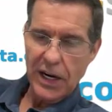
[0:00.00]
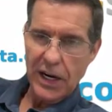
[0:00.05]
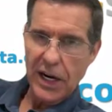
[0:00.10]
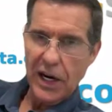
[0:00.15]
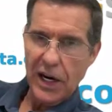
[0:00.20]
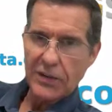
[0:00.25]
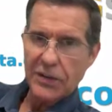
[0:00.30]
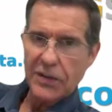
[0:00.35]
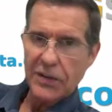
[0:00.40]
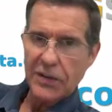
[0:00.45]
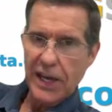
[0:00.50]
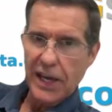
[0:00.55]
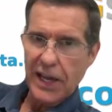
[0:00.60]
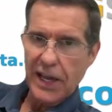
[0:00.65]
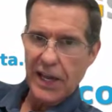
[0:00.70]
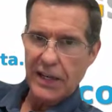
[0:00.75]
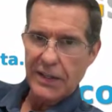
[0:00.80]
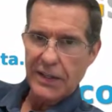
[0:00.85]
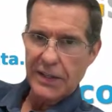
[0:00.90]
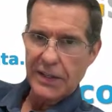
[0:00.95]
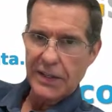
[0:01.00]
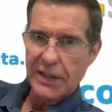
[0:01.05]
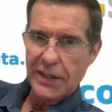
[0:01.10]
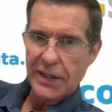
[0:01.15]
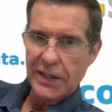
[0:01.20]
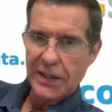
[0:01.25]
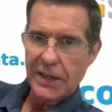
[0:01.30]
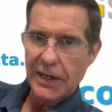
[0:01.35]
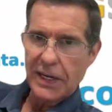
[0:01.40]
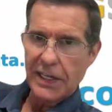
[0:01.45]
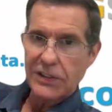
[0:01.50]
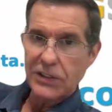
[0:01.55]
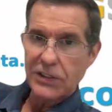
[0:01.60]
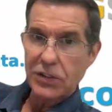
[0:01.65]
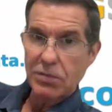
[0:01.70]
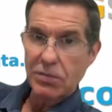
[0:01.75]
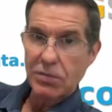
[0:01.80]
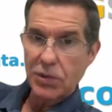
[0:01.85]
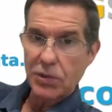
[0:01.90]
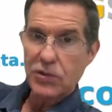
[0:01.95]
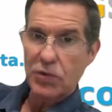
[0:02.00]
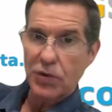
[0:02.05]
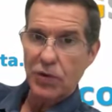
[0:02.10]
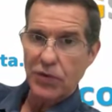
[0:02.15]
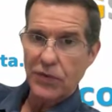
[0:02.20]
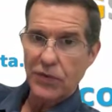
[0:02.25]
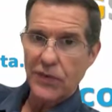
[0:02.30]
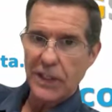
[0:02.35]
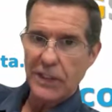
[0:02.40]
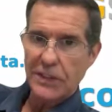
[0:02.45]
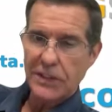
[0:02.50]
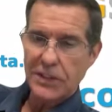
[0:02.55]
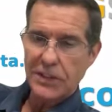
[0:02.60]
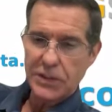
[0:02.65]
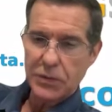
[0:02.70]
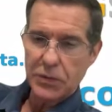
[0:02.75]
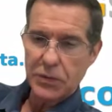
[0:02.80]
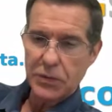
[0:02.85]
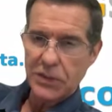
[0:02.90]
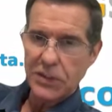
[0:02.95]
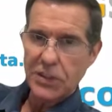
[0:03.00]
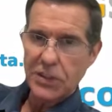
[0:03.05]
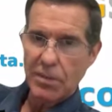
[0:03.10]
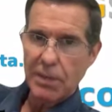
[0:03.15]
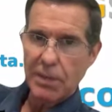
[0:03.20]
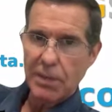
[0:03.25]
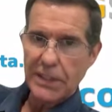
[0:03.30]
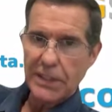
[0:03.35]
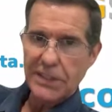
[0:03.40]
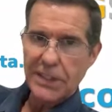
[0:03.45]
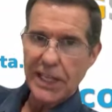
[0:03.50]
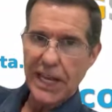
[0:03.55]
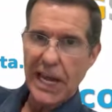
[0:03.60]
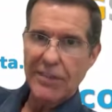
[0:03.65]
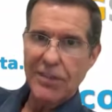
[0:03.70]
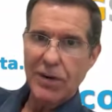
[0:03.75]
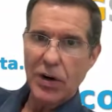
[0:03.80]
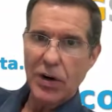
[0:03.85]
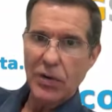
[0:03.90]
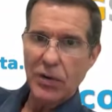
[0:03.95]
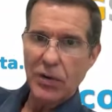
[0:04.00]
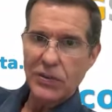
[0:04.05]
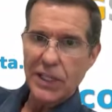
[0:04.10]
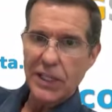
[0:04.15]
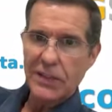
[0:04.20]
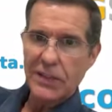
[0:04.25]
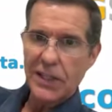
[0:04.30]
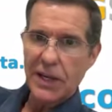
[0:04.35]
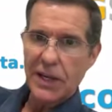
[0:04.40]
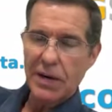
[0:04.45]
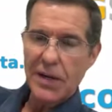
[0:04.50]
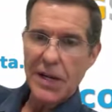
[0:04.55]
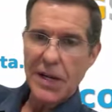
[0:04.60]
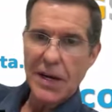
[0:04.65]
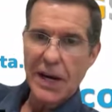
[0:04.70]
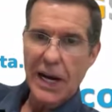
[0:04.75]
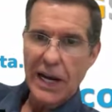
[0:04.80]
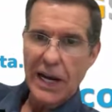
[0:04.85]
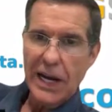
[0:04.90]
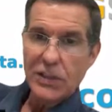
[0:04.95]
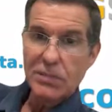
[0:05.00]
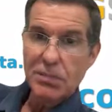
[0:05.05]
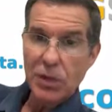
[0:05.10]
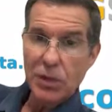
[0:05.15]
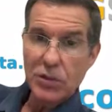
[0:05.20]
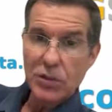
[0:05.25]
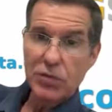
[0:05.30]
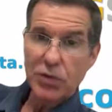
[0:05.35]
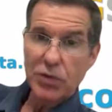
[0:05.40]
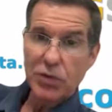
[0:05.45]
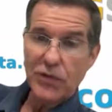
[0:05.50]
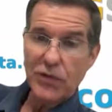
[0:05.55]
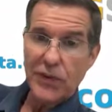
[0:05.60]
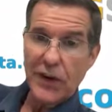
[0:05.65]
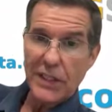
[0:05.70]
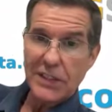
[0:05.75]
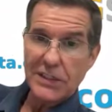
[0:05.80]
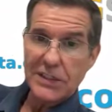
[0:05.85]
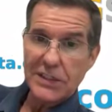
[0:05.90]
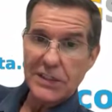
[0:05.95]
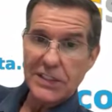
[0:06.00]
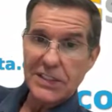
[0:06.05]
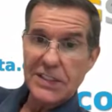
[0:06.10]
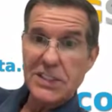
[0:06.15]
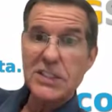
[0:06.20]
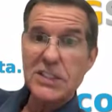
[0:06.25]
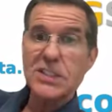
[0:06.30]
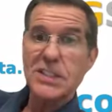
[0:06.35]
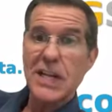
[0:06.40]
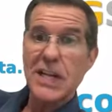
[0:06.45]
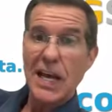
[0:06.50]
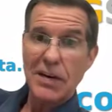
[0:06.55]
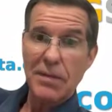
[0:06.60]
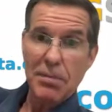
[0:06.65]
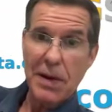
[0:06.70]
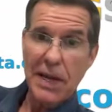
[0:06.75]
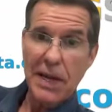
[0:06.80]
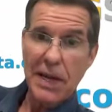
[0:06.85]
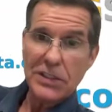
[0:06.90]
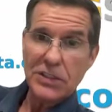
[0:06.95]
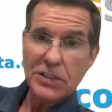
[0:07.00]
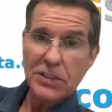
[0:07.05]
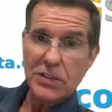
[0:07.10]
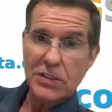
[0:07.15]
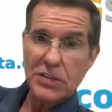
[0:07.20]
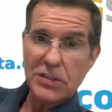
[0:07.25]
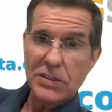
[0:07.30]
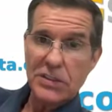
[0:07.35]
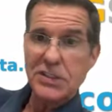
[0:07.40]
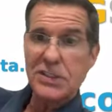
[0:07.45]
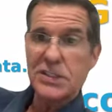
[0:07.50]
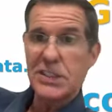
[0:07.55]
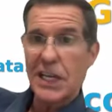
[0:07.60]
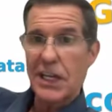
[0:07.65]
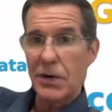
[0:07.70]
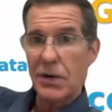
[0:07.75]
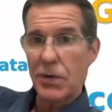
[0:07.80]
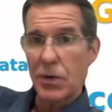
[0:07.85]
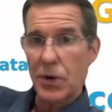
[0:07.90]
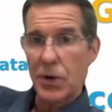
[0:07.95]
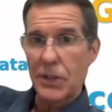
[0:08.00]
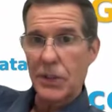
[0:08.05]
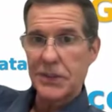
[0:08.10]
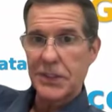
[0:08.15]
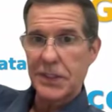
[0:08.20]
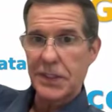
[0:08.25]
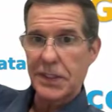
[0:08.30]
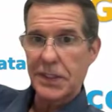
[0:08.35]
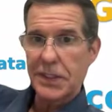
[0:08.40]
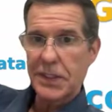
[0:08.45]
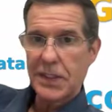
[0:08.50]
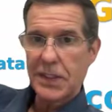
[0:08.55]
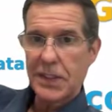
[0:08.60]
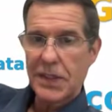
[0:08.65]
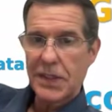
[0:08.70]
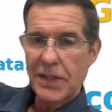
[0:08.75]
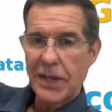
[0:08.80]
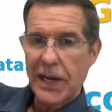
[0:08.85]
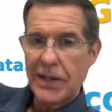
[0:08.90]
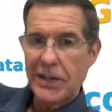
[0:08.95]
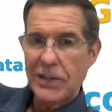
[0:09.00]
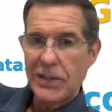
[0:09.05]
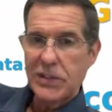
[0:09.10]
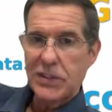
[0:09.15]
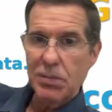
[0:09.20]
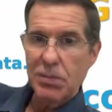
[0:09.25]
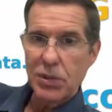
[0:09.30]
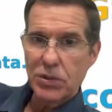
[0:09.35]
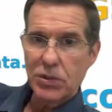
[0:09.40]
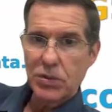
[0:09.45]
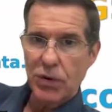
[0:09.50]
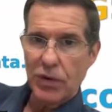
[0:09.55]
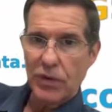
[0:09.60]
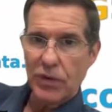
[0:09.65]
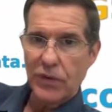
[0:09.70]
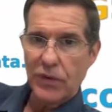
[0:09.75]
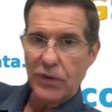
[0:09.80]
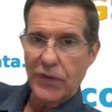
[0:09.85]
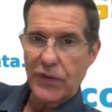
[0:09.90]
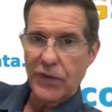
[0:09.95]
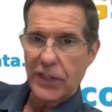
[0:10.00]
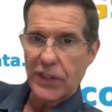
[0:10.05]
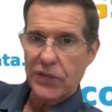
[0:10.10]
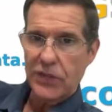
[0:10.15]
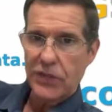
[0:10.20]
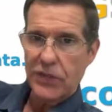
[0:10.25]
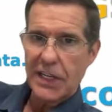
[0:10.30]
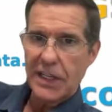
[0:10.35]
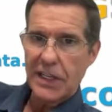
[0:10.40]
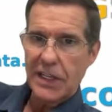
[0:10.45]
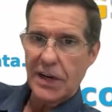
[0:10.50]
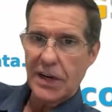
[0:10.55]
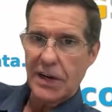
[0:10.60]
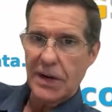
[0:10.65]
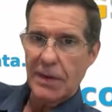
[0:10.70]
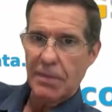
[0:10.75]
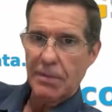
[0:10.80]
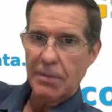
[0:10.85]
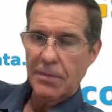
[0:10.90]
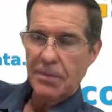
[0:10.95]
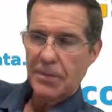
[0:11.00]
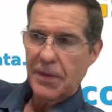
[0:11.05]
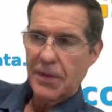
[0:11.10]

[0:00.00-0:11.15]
other than I do mutual funds, which are basically have all those in there. I use mutual funds instead of majors, instead of royalty. I use the mutual funds for income.